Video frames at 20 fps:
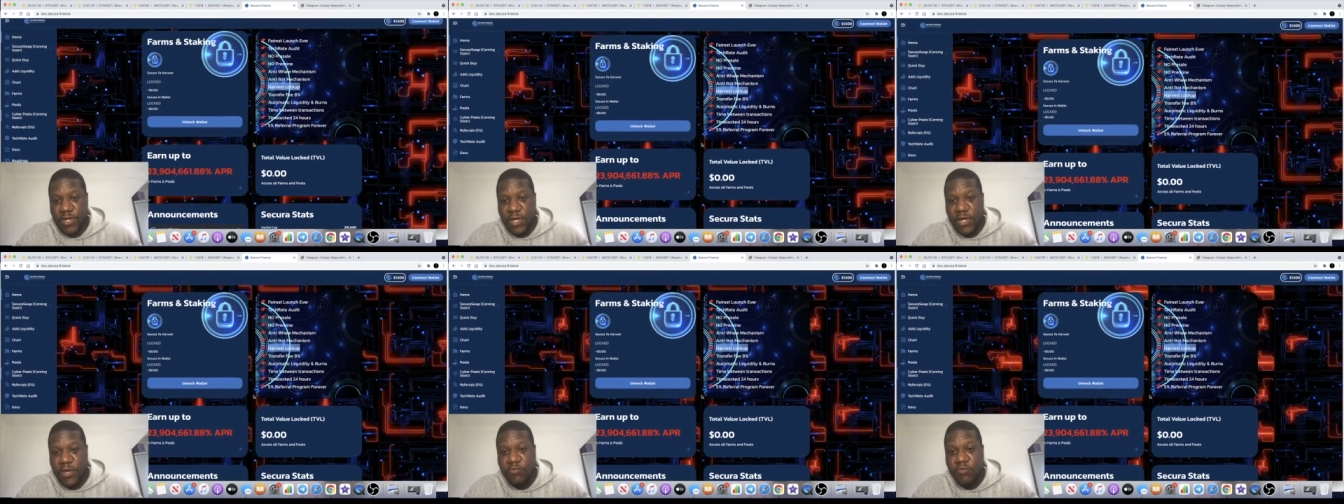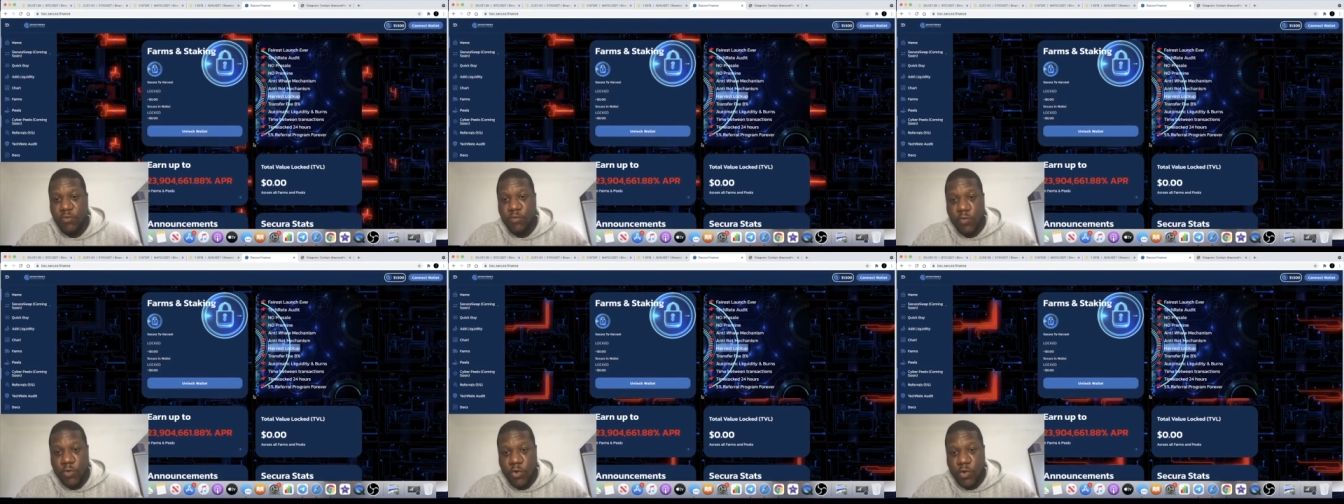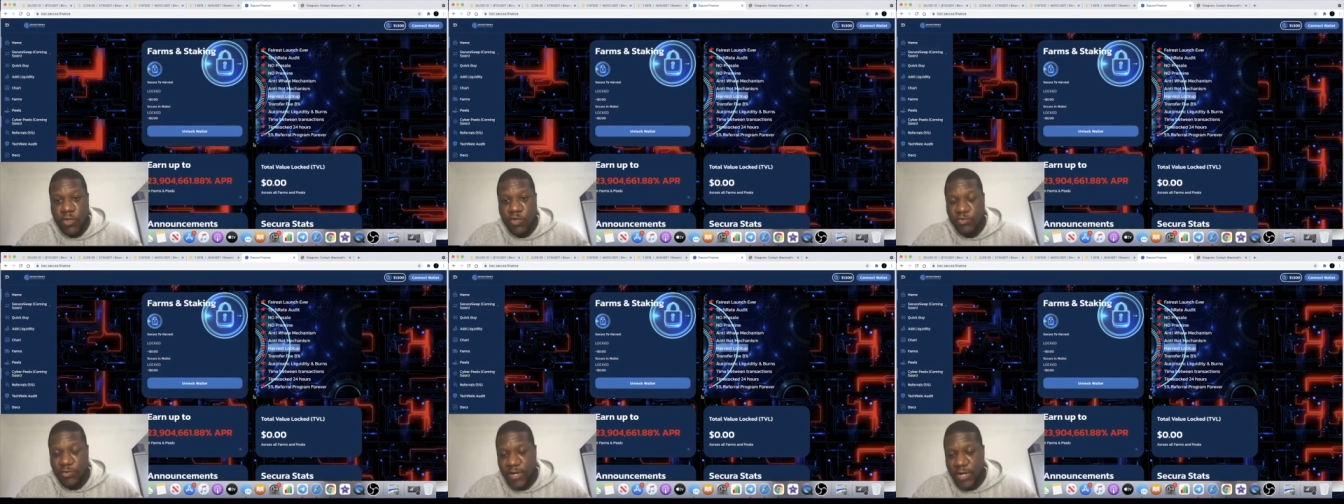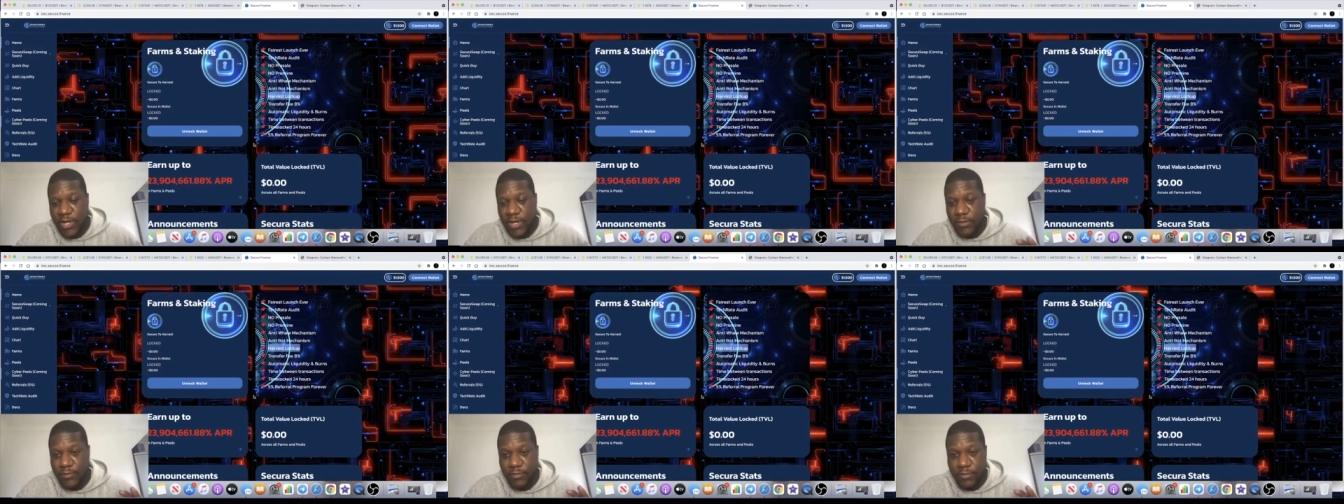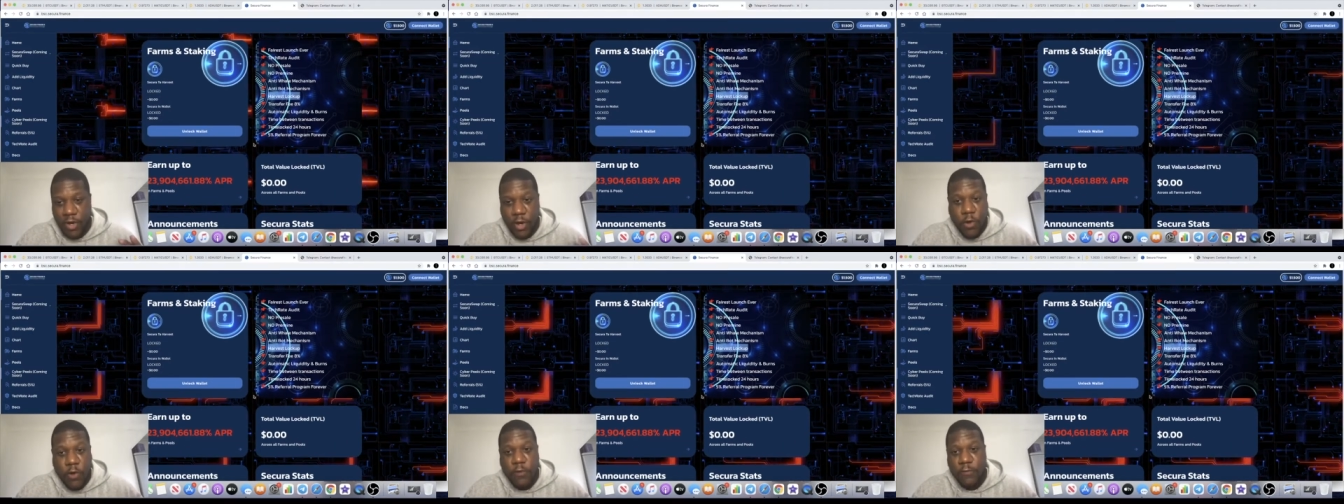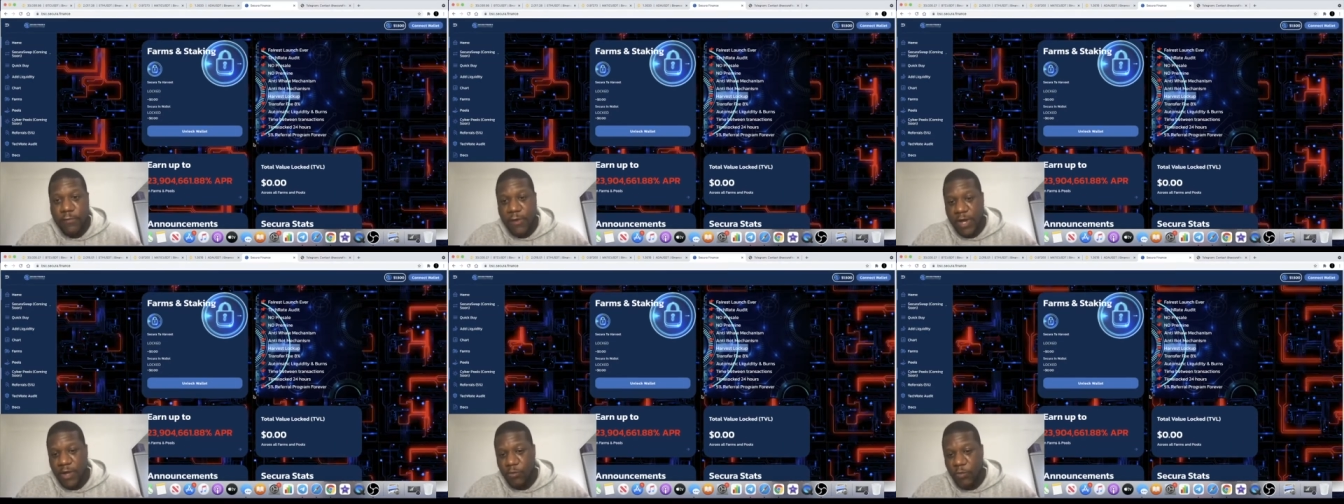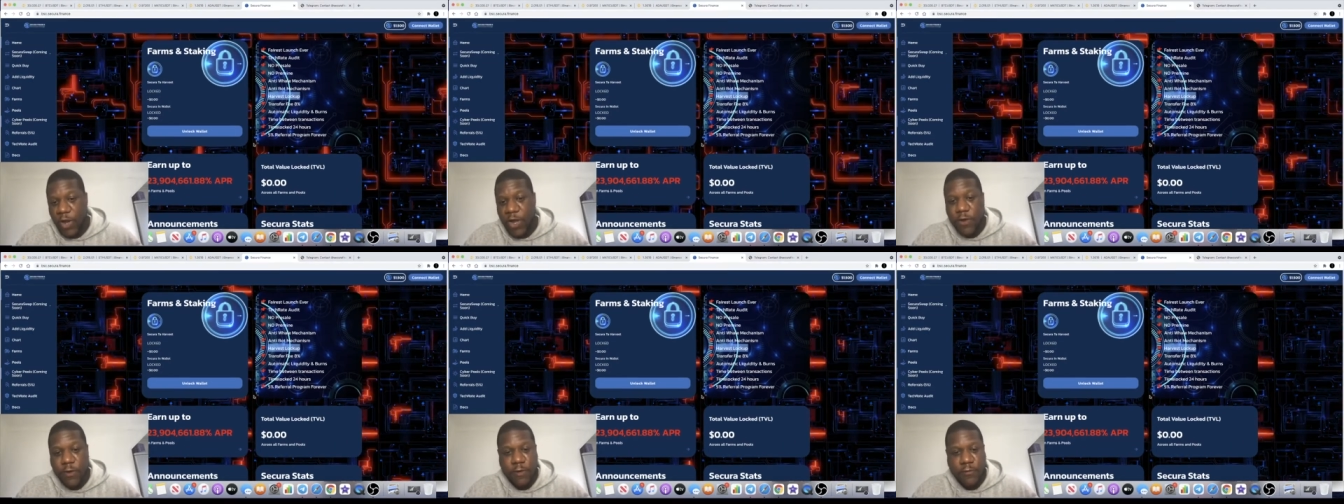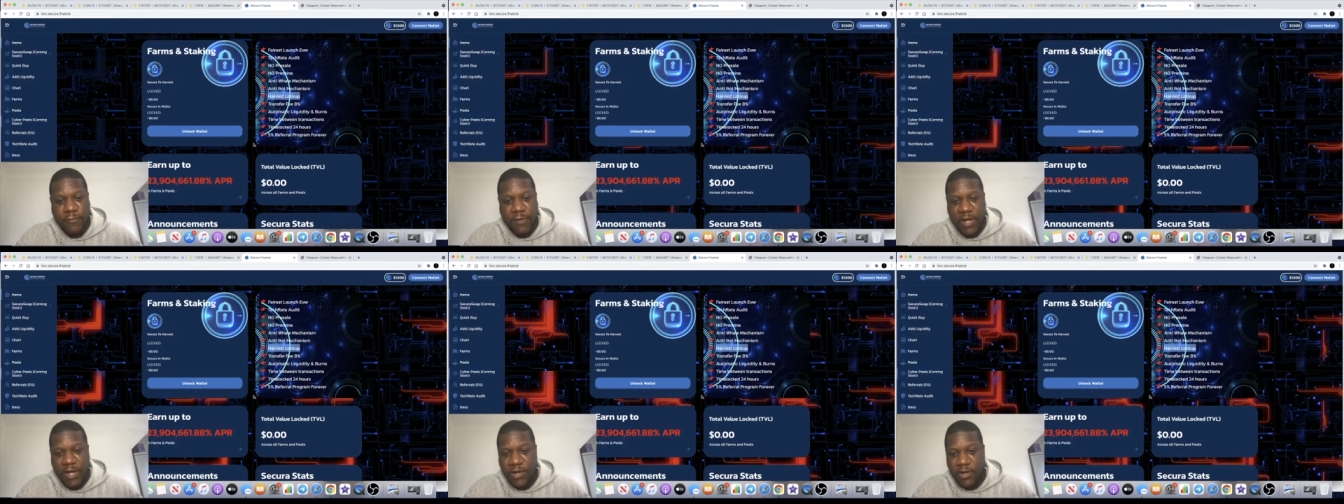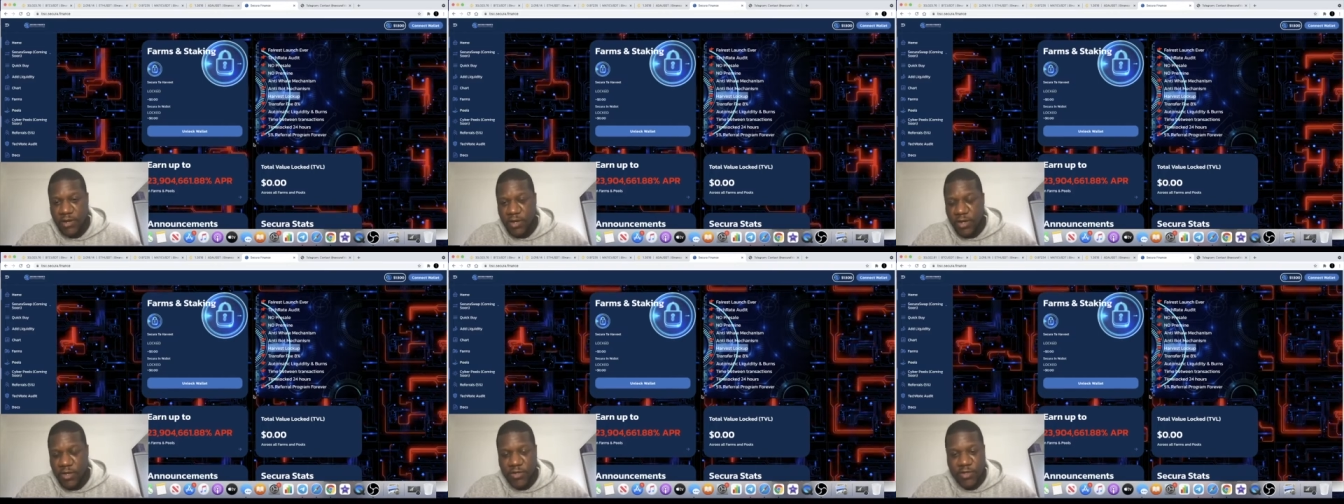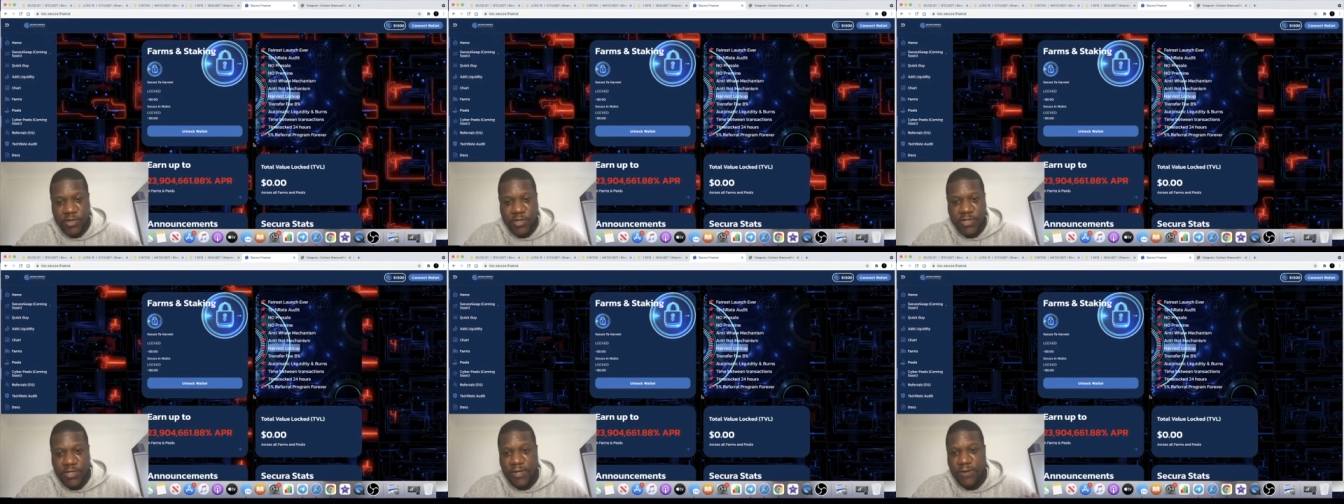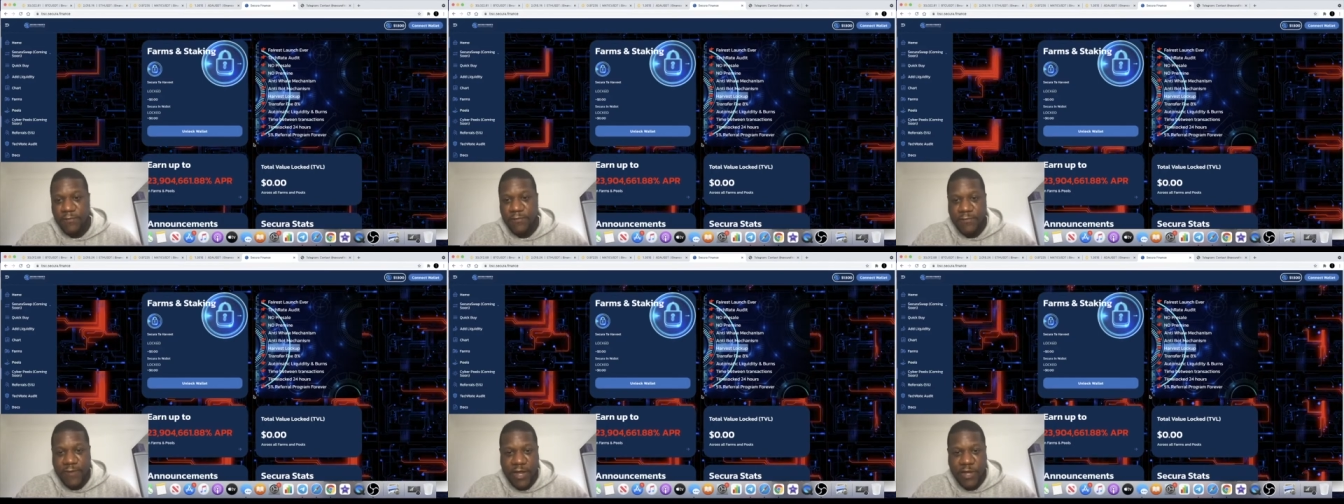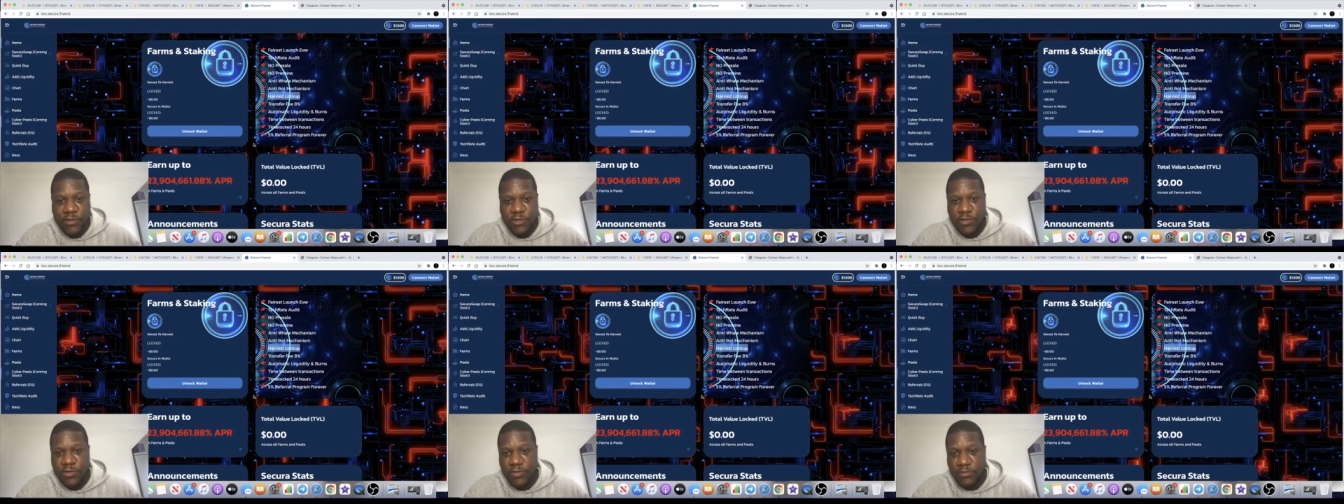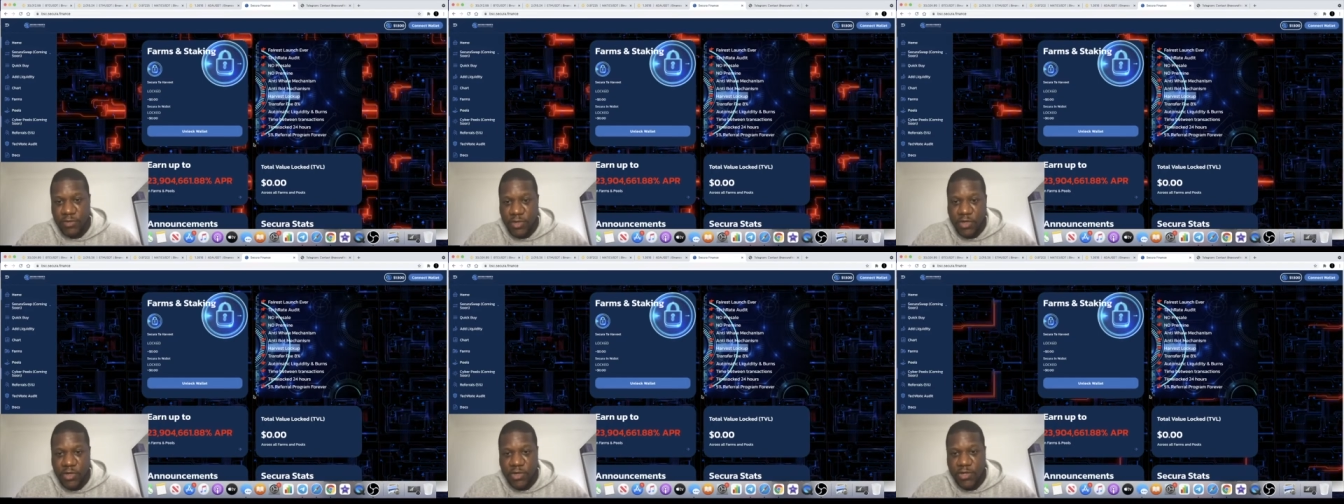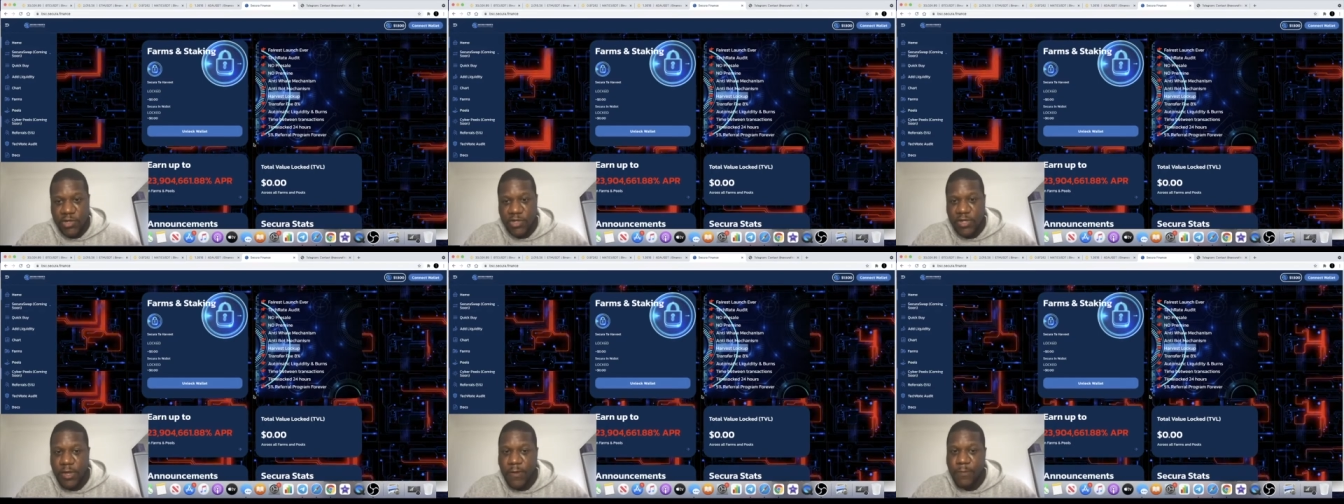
And the rewards were over, well over hundreds of thousands of dollars.